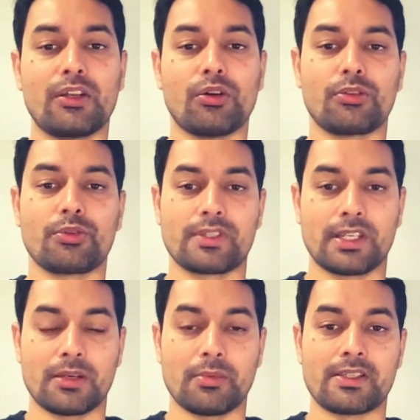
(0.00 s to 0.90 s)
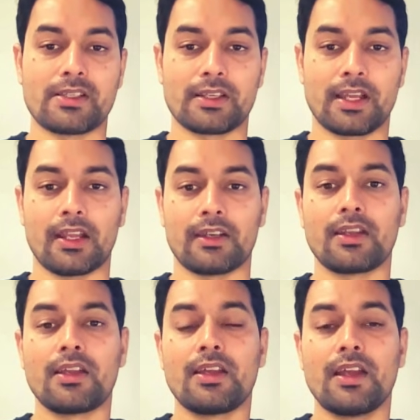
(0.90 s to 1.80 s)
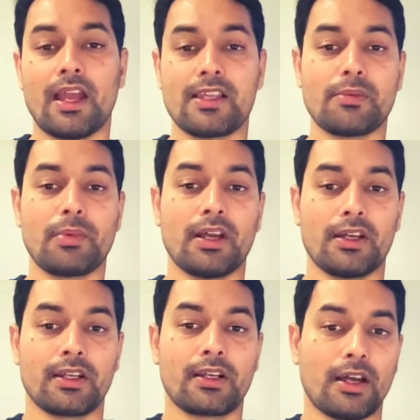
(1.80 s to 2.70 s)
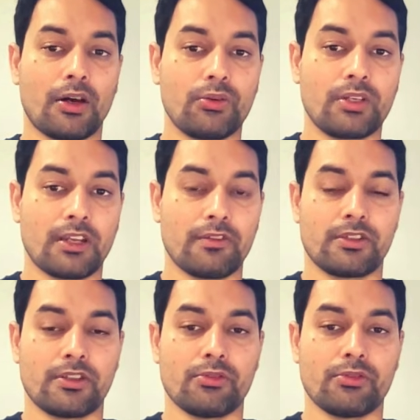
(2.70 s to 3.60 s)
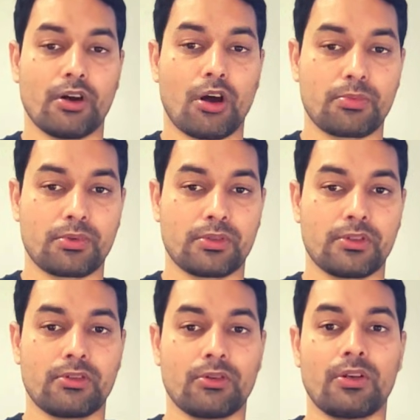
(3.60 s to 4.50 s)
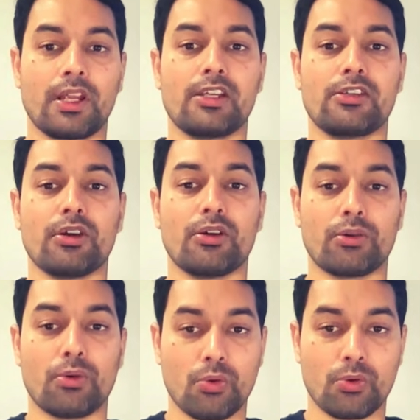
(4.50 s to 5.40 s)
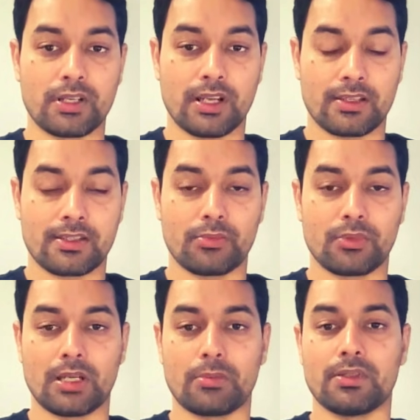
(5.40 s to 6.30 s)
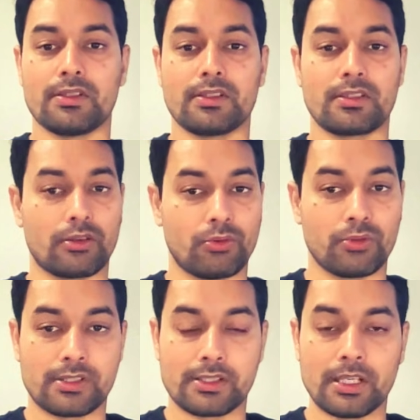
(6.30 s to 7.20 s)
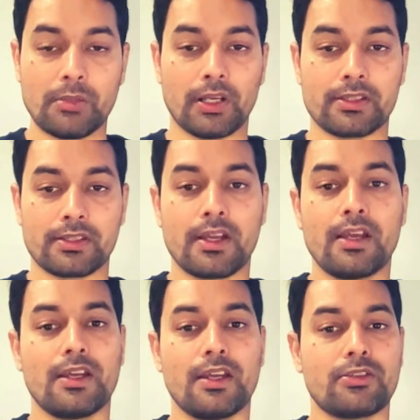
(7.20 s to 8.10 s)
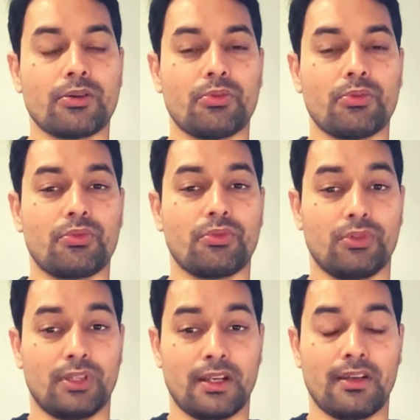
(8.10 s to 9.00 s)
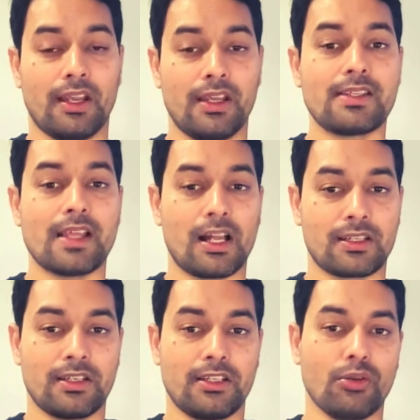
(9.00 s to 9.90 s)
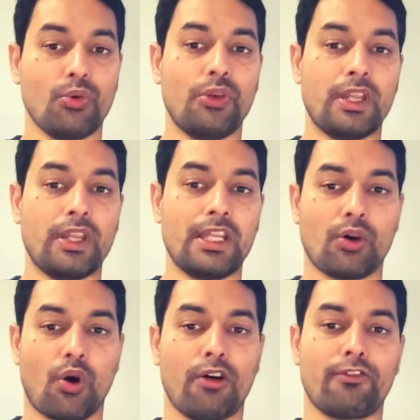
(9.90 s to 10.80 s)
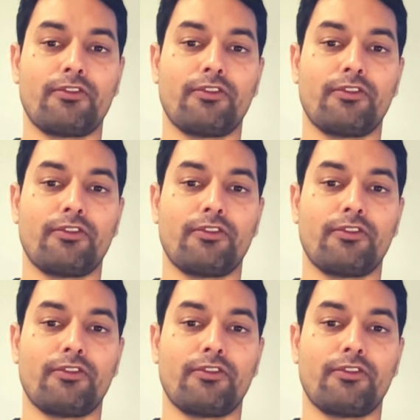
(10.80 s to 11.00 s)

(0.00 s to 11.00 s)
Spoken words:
all those databases again. SAP HANA Cloud gives you the options to create your own custom tables, your own schemas. So there is actually no need of